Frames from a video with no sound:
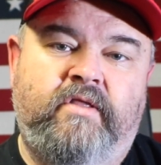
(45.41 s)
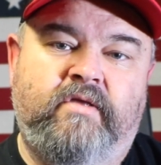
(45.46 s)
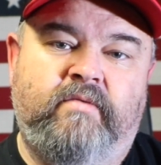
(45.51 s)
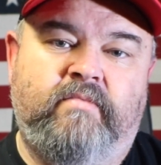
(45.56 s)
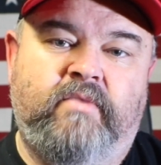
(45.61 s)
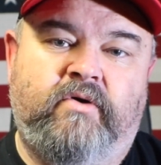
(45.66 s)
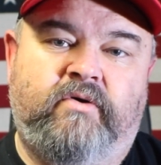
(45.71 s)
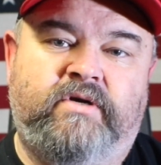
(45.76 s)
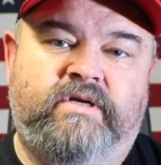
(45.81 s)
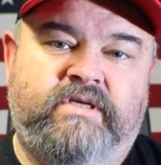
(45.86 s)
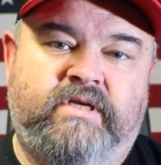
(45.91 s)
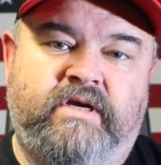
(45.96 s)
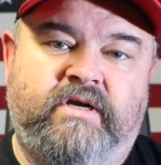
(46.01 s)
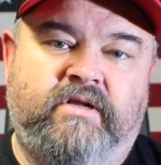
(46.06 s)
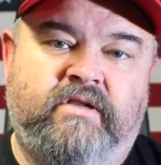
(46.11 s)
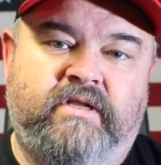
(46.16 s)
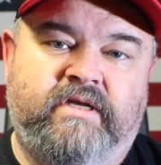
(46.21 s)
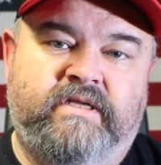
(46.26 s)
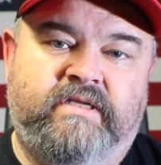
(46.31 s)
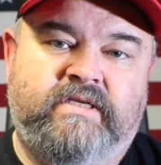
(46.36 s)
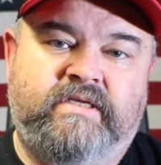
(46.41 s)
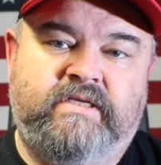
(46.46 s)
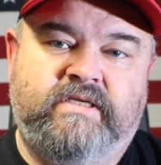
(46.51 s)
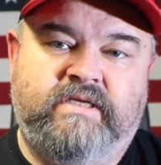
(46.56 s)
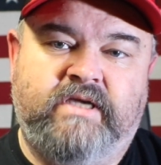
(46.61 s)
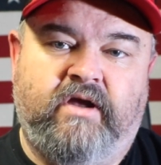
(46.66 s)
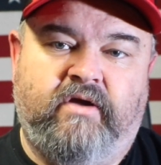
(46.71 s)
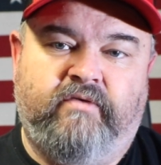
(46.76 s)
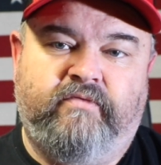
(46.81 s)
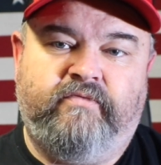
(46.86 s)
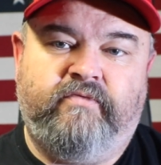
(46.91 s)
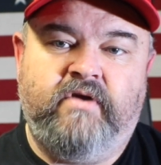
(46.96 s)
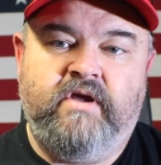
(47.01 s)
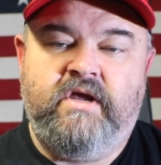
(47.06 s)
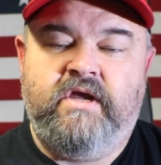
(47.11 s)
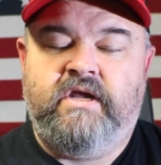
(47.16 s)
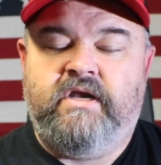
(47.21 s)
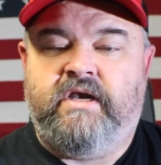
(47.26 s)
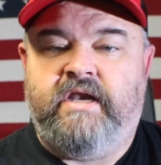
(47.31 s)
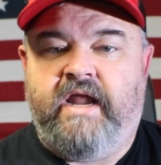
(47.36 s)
the motorcycle itself.